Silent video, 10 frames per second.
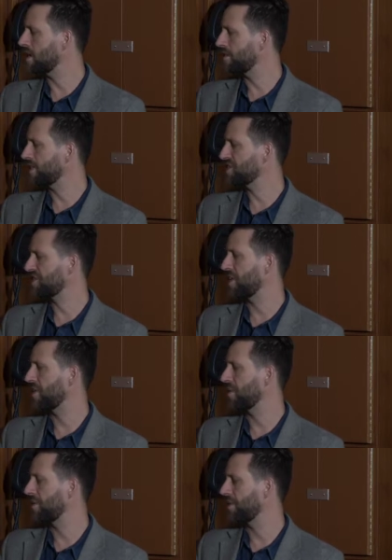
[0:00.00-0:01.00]
out of this
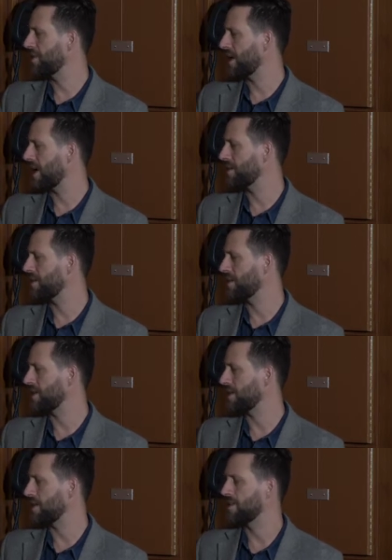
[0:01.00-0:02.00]
show that
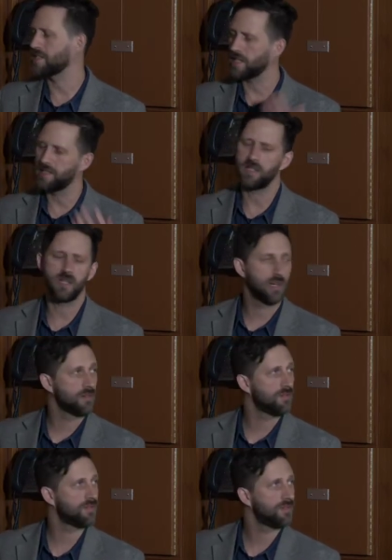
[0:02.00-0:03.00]
this idea
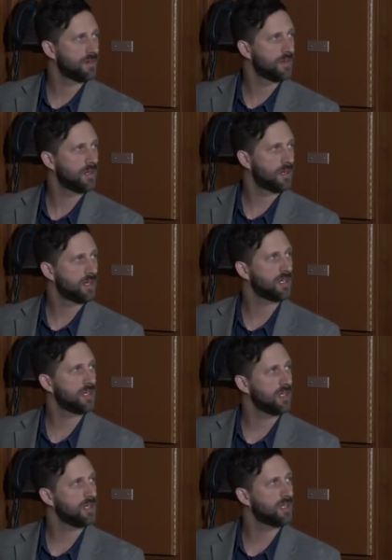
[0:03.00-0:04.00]
of
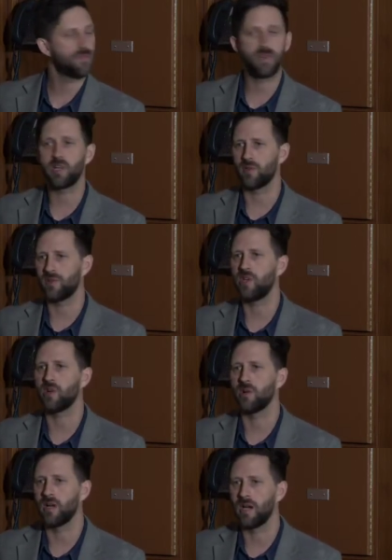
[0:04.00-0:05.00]
the figure of
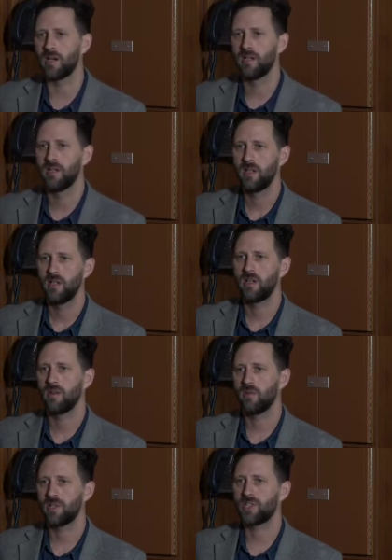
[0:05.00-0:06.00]
Cura,
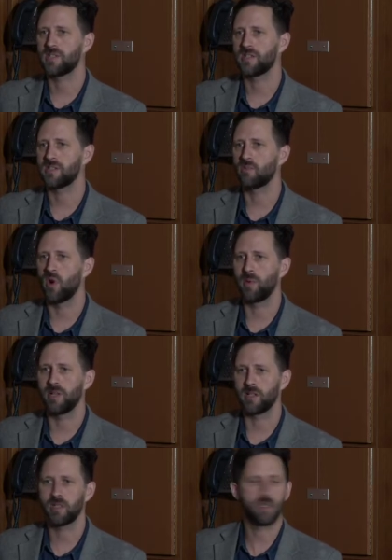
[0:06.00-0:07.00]
which is this
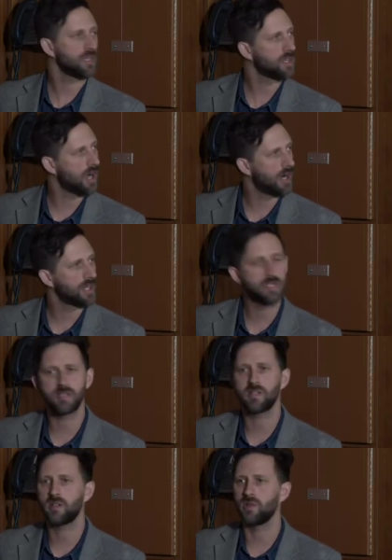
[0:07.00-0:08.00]
Roman
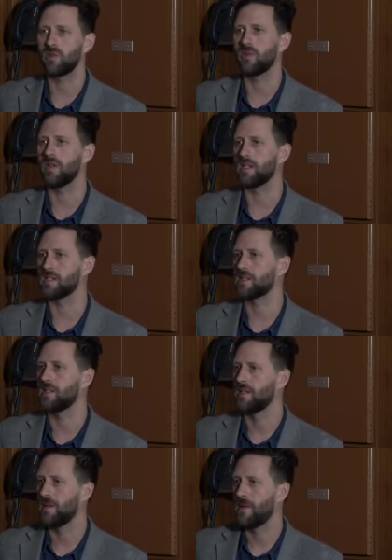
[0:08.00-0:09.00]
goddess who is,
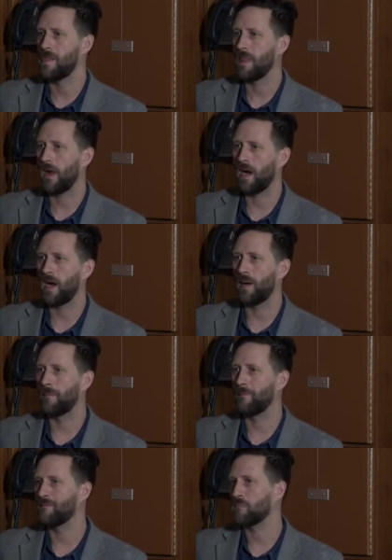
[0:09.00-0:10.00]

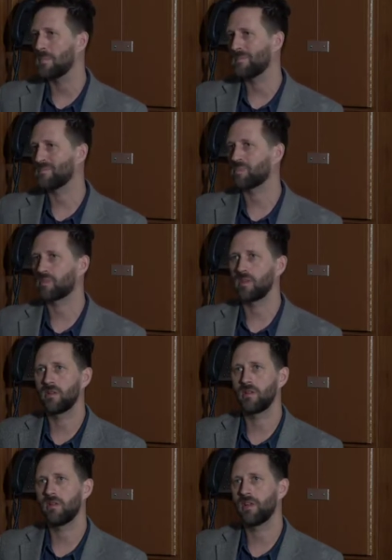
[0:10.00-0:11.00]

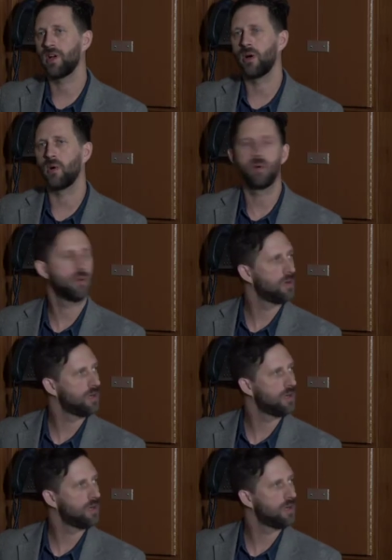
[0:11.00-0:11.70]
you know,